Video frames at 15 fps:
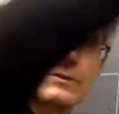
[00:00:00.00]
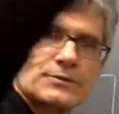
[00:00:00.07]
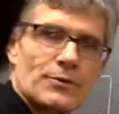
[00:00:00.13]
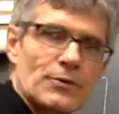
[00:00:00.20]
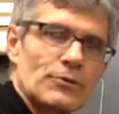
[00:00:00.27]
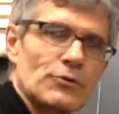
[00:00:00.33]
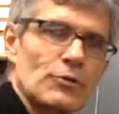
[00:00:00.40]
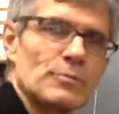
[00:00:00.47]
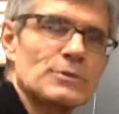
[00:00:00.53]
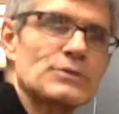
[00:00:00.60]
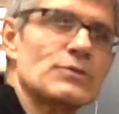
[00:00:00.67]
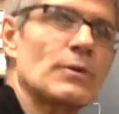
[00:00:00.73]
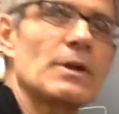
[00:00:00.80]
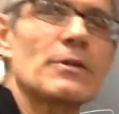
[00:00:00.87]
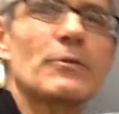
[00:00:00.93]
Third group is
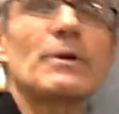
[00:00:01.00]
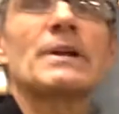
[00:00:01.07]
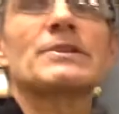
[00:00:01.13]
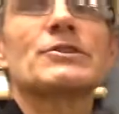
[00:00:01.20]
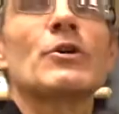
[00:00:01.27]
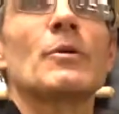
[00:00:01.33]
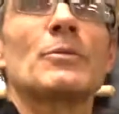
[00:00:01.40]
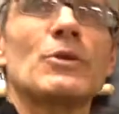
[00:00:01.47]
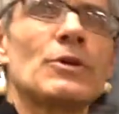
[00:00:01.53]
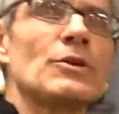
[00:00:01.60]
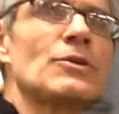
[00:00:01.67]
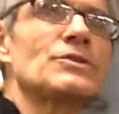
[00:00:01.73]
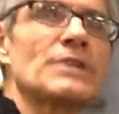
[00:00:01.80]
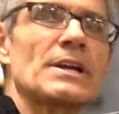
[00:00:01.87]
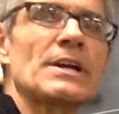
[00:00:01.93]
23, and so on. But you can
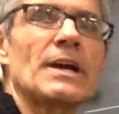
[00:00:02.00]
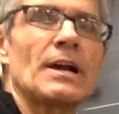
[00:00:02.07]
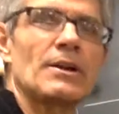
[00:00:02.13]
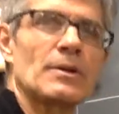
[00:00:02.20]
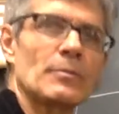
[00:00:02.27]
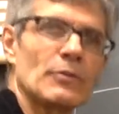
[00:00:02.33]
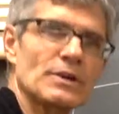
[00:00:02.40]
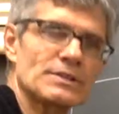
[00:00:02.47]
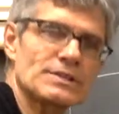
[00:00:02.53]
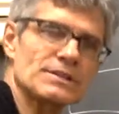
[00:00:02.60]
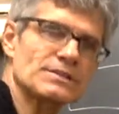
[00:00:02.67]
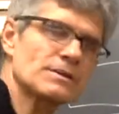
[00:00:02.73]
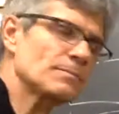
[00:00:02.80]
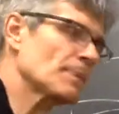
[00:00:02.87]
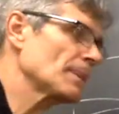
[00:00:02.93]
use any kind of numbering
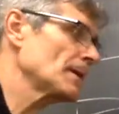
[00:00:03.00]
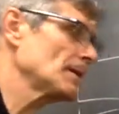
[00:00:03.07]
system.